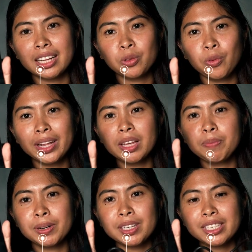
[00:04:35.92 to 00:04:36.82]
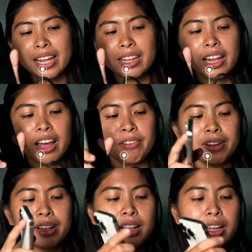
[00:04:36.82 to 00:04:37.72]
at 20%
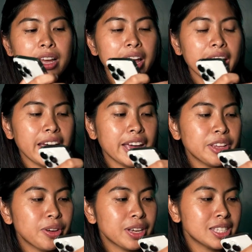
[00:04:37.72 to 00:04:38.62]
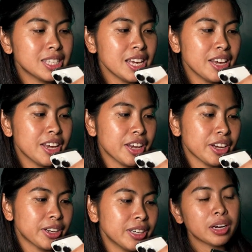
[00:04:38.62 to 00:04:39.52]
level. And you can see
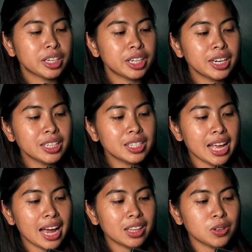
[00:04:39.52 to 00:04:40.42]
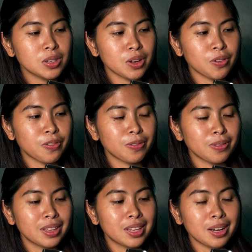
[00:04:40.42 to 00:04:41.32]
here, current status of
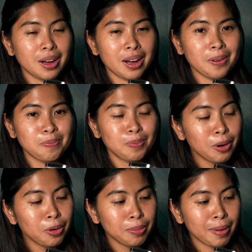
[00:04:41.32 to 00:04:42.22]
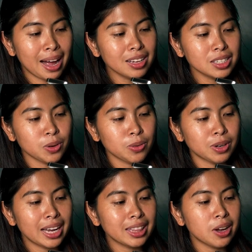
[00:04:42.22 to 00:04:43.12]
the power bank. So right